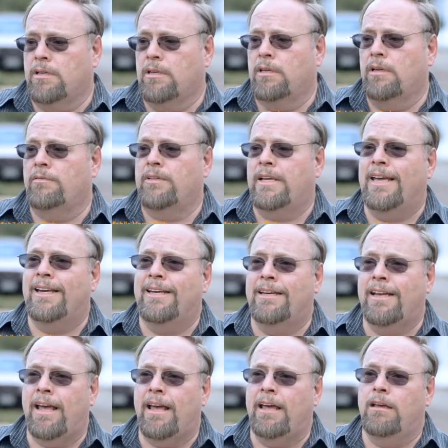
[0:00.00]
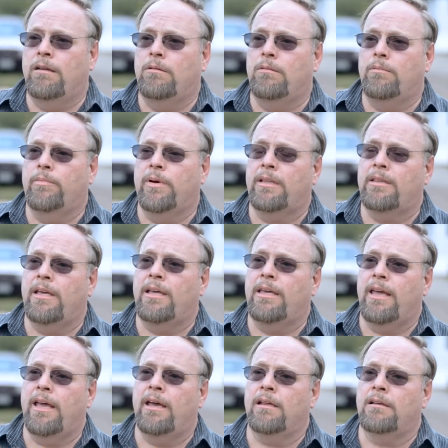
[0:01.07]
to live day to day, but they
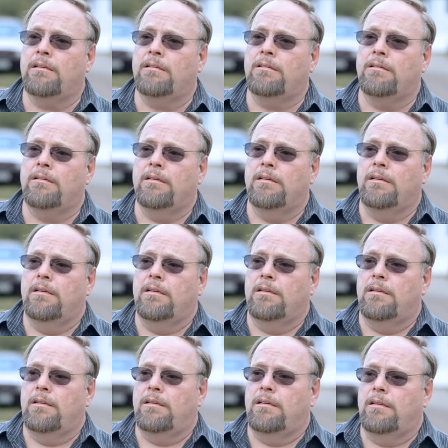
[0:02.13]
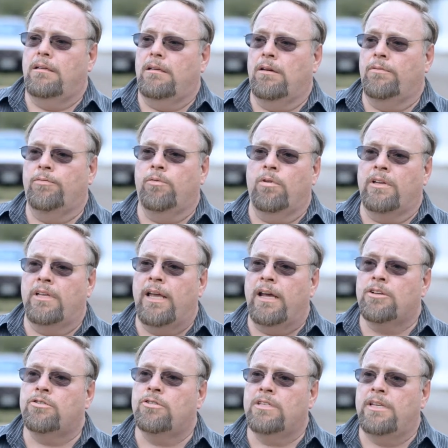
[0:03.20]
can't afford the
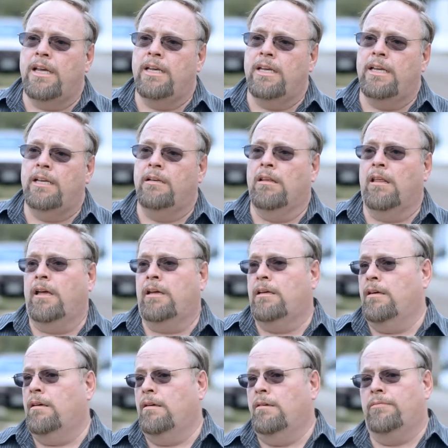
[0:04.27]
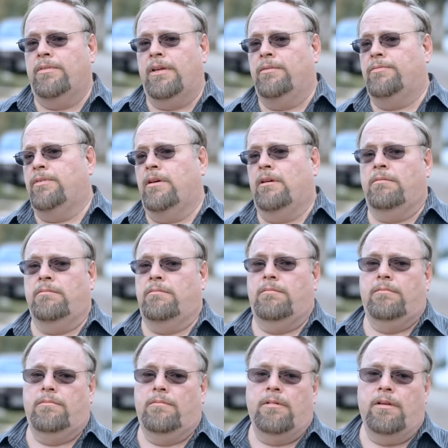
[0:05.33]
extras they need, like uh, if a,
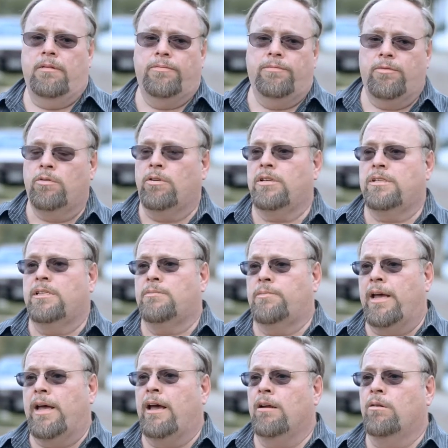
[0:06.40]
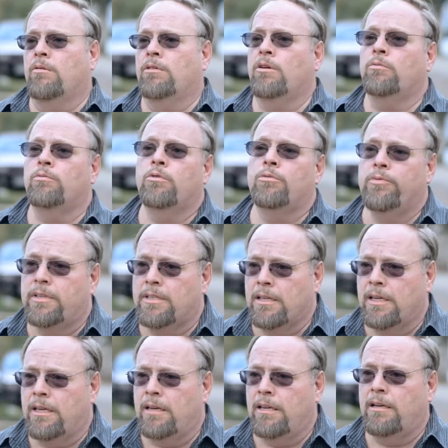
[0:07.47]
a, furnace is bad or their roof is
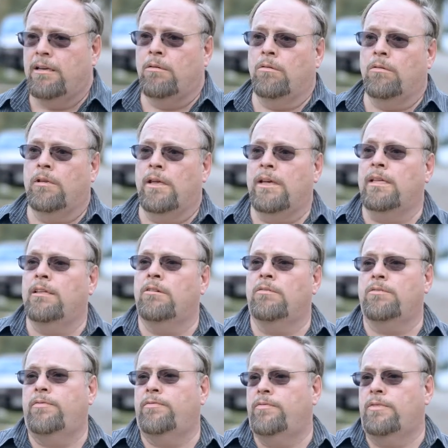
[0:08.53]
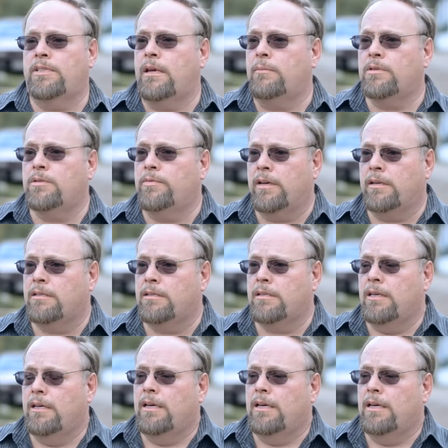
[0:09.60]
leaking or they need their steps fixed.